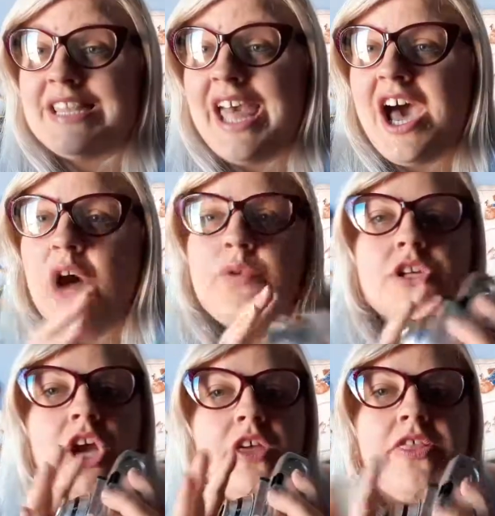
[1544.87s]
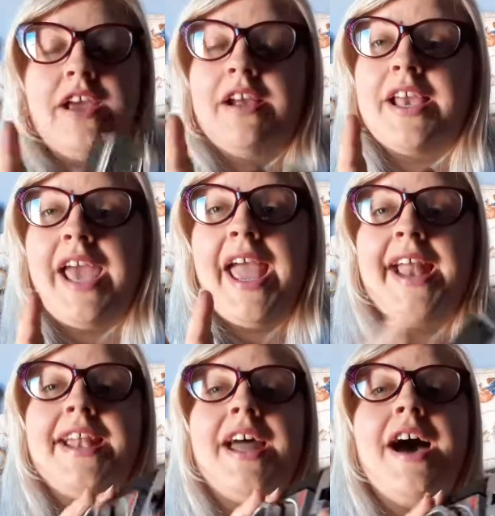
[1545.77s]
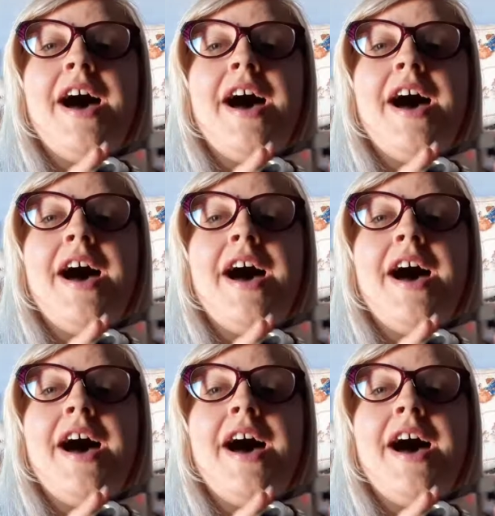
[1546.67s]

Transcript: that I would go there again.